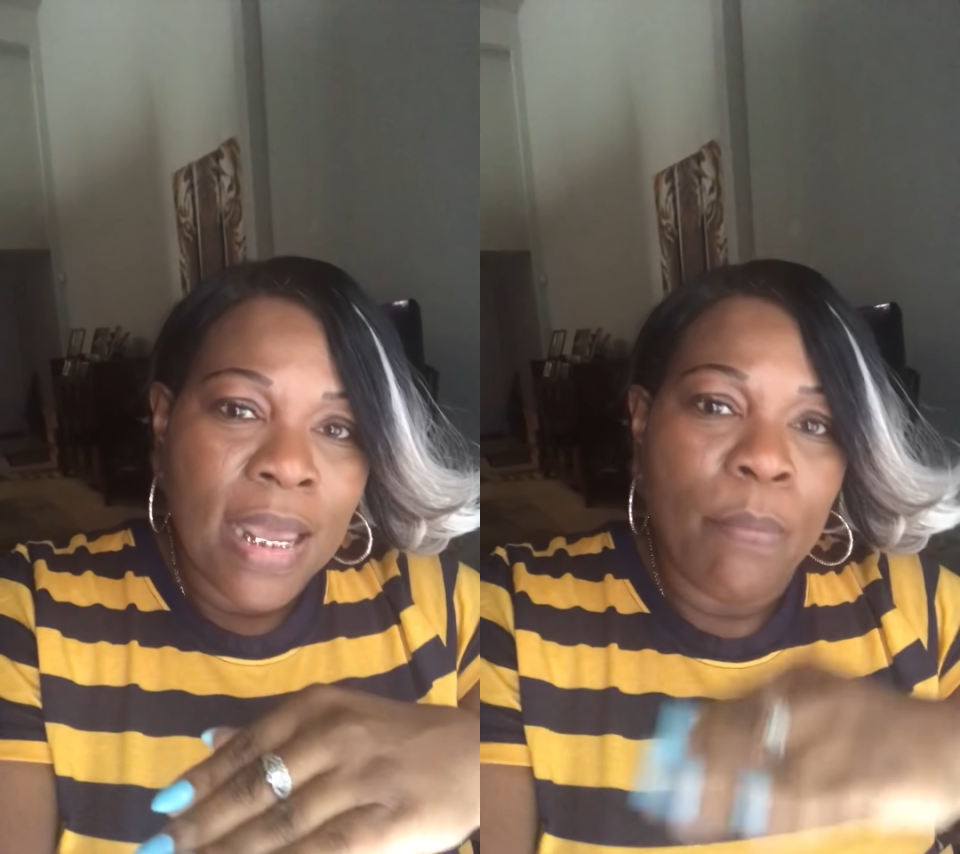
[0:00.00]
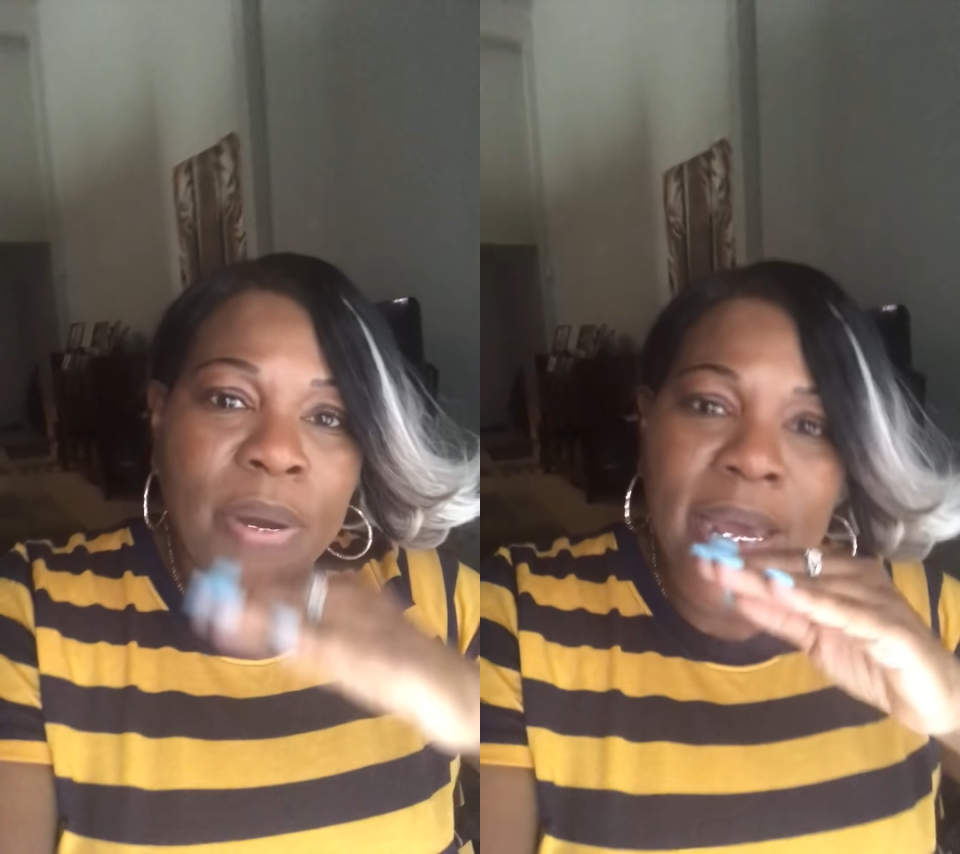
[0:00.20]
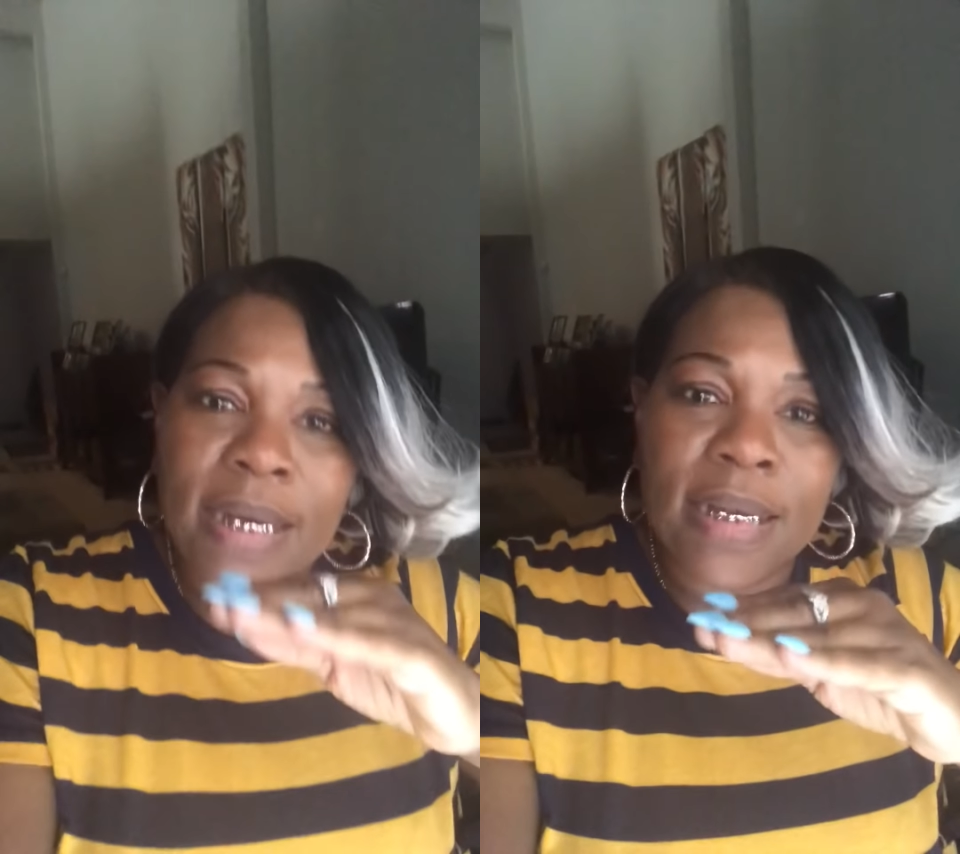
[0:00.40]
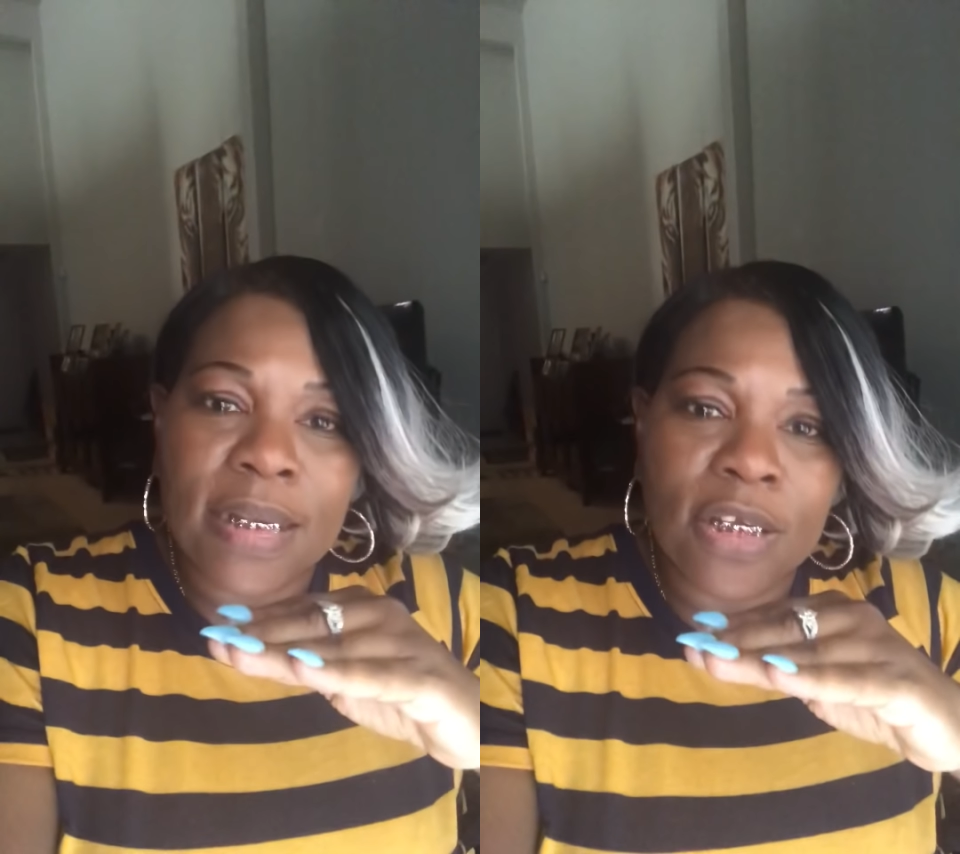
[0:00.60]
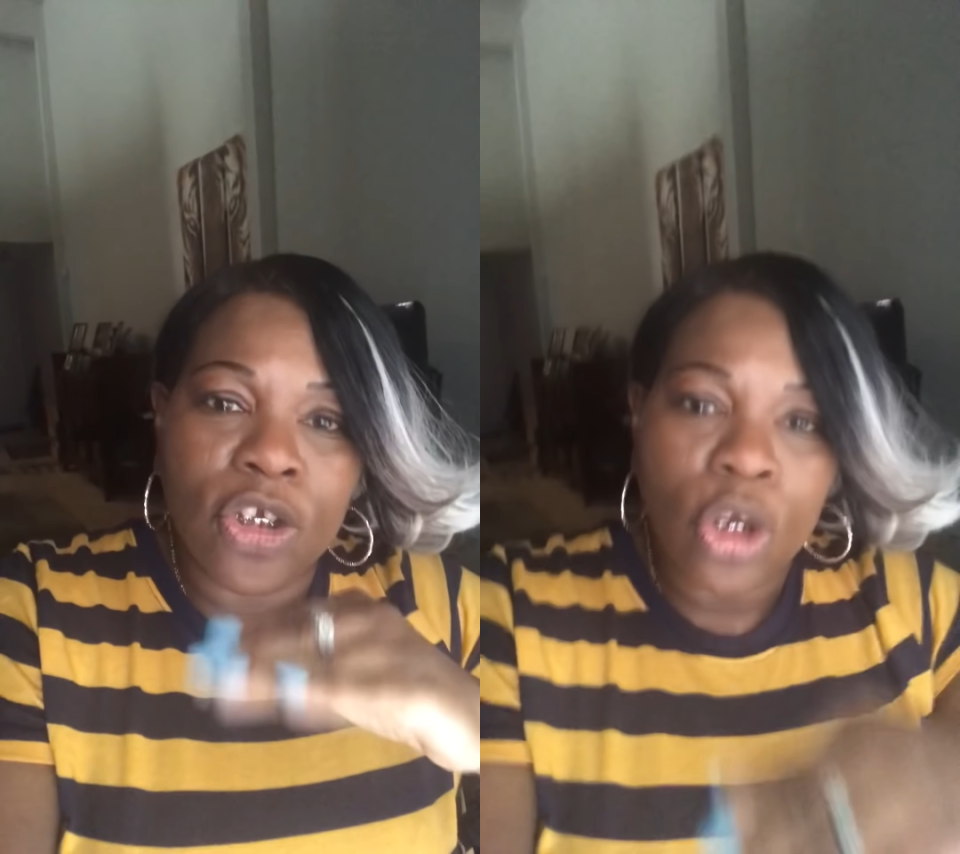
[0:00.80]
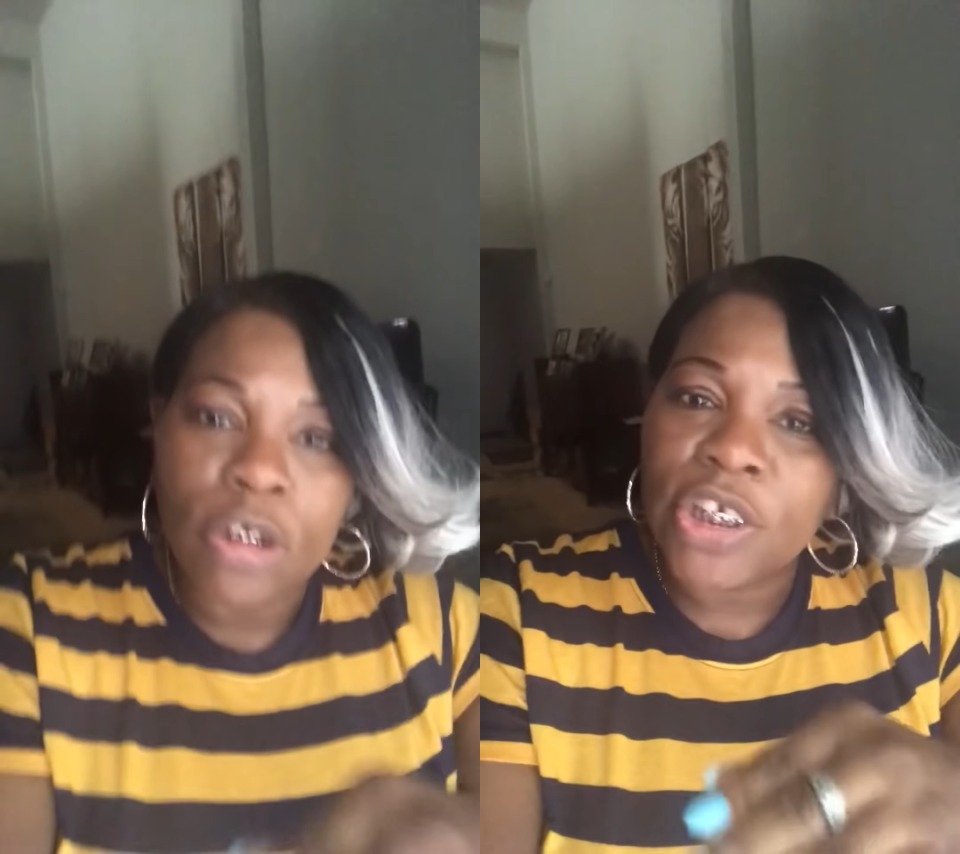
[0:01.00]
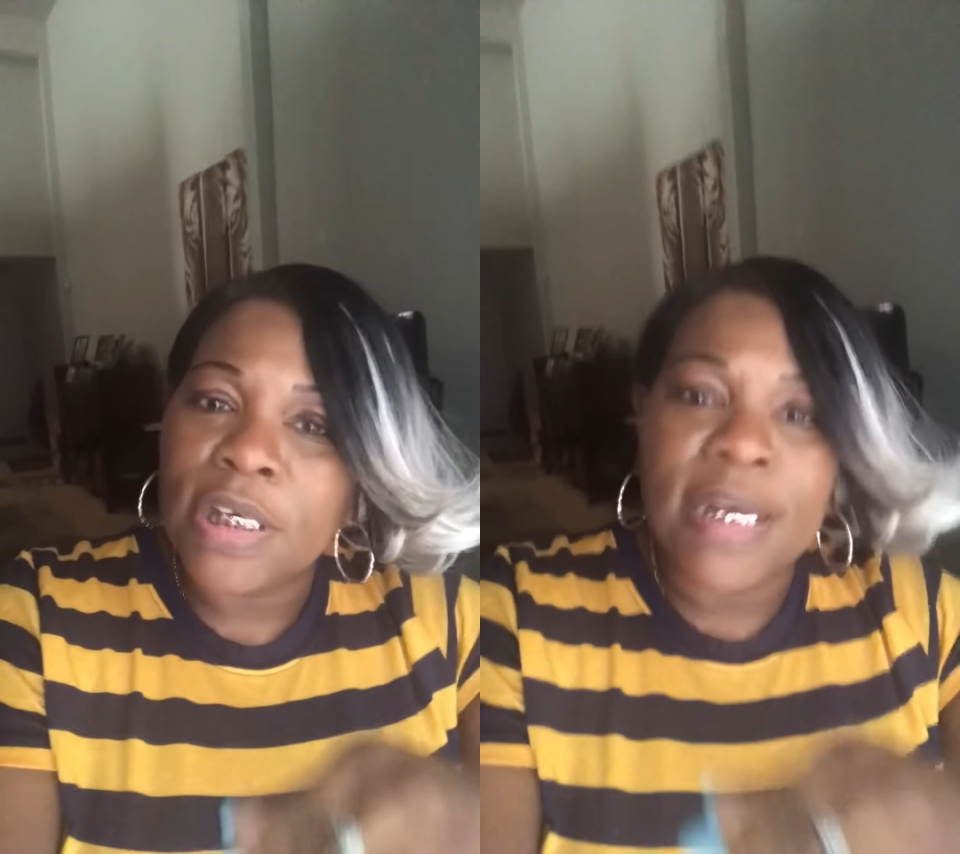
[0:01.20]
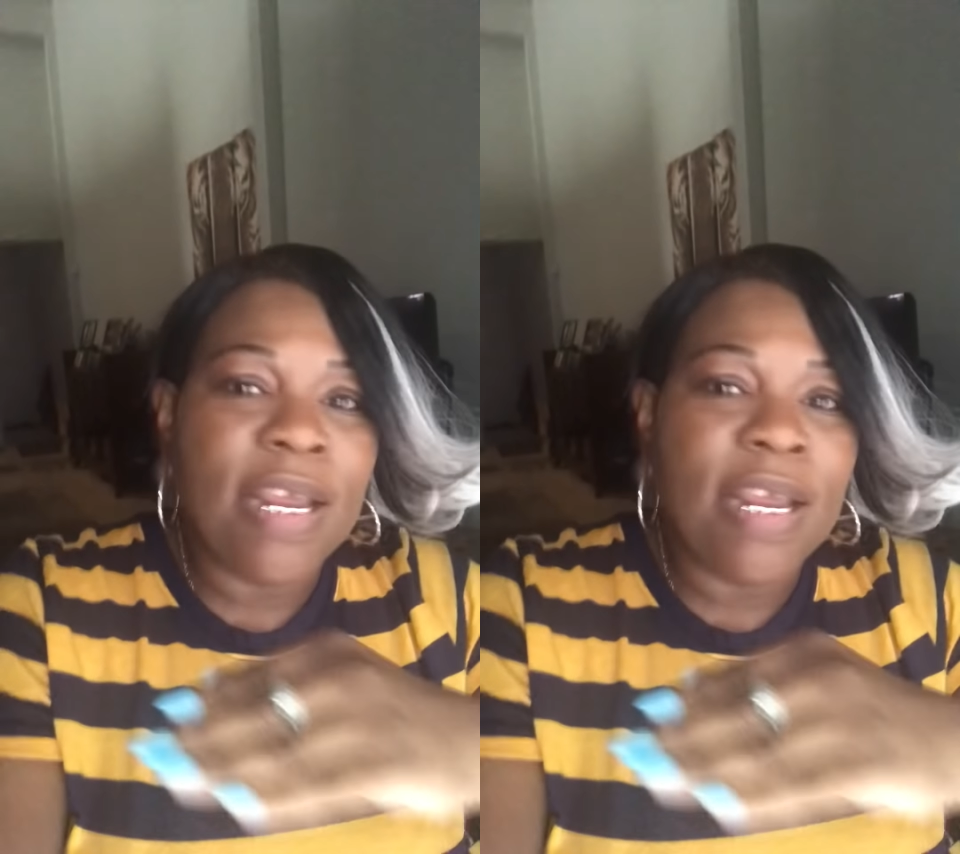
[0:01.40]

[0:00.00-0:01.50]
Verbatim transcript: But you shouldn't